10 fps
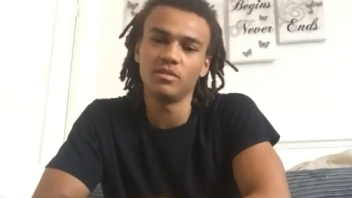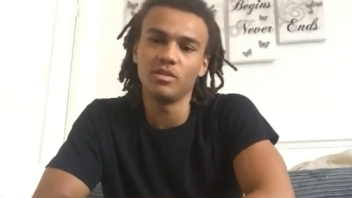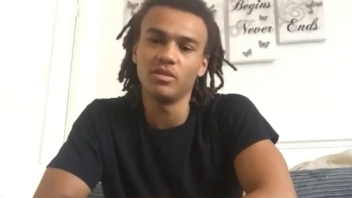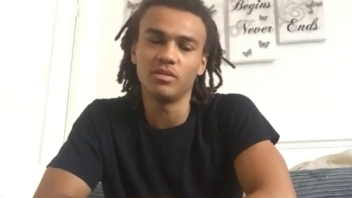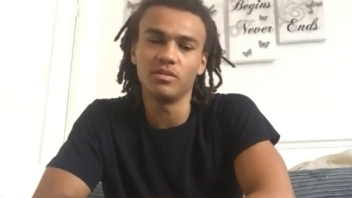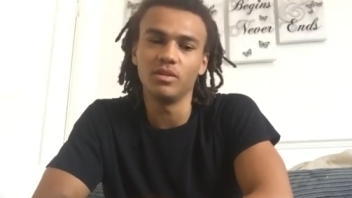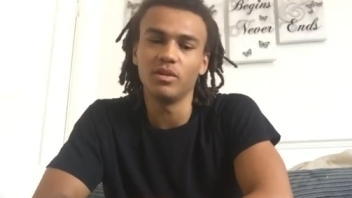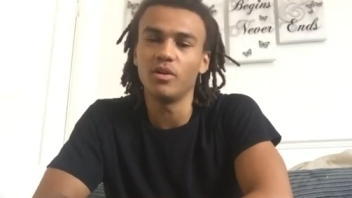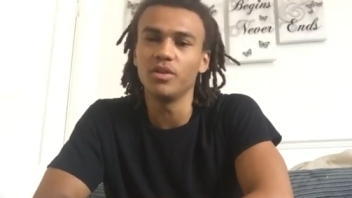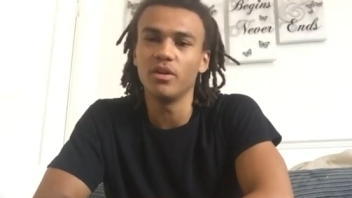you're
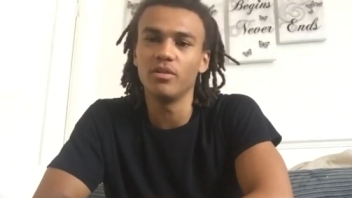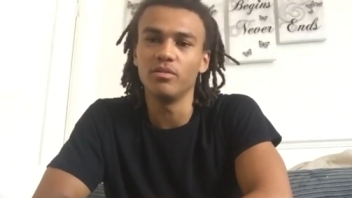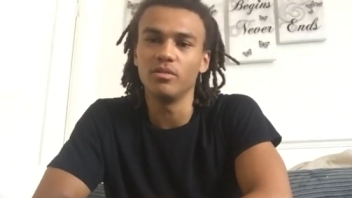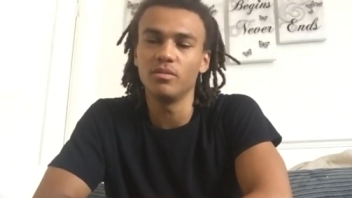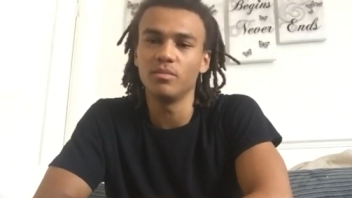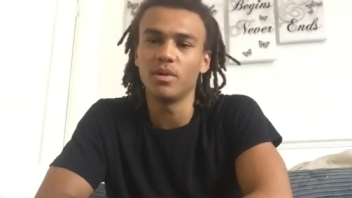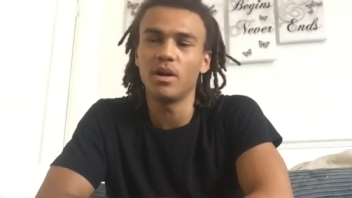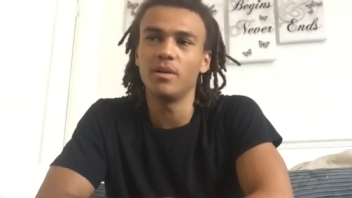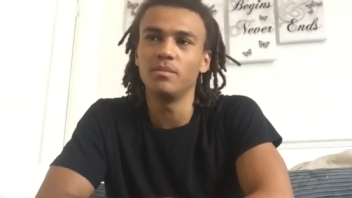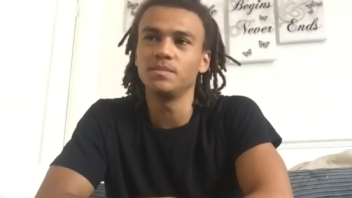on your own. But
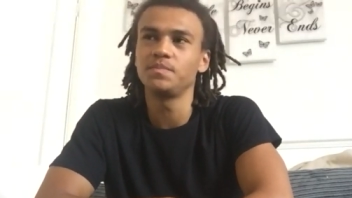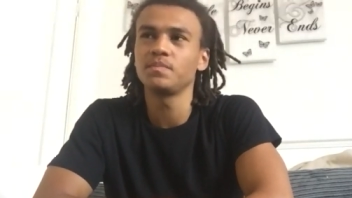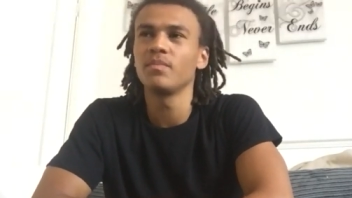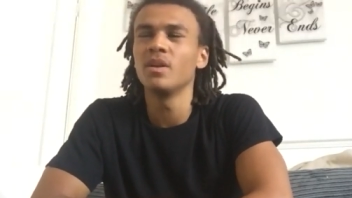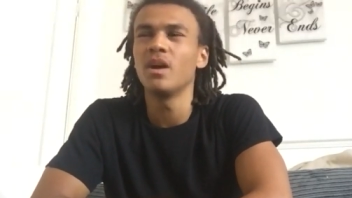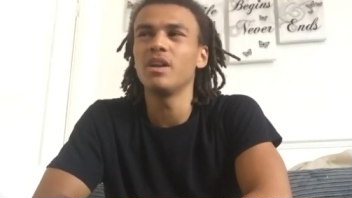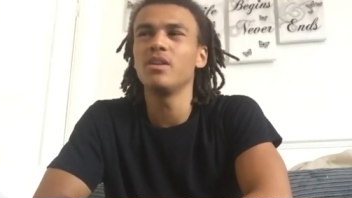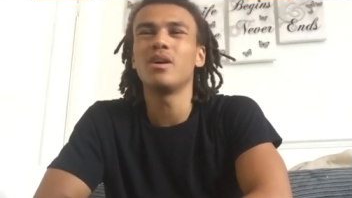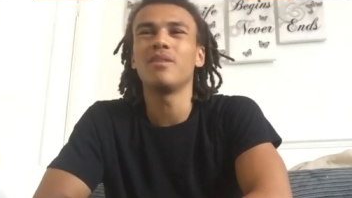I don't know.